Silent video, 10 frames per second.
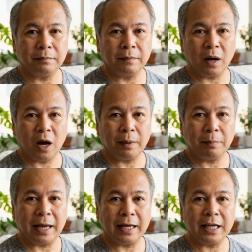Common
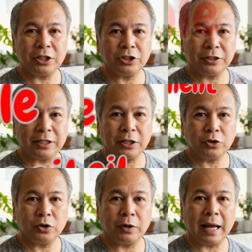medications
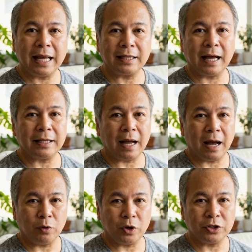include
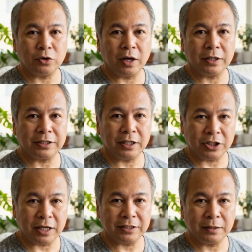antithyroid drugs such
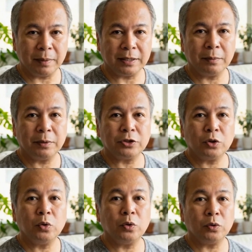as
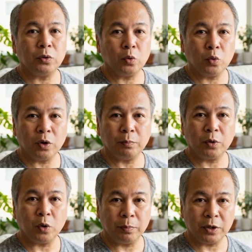methimazole or
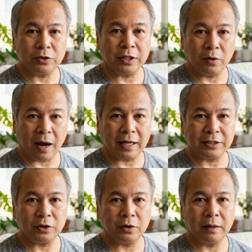
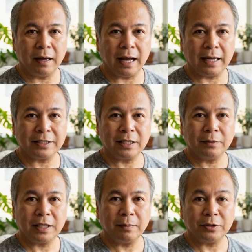propylthiouracil, and
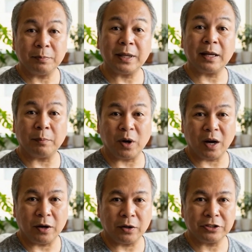sometimes beta
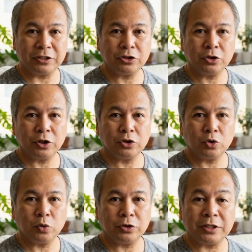blockers to
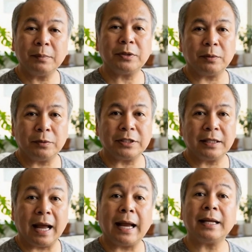control symptoms
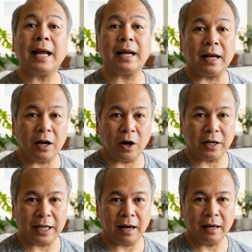like
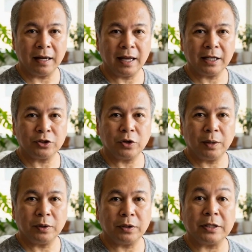tachycardia and
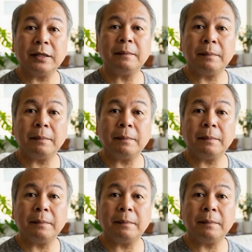tremors.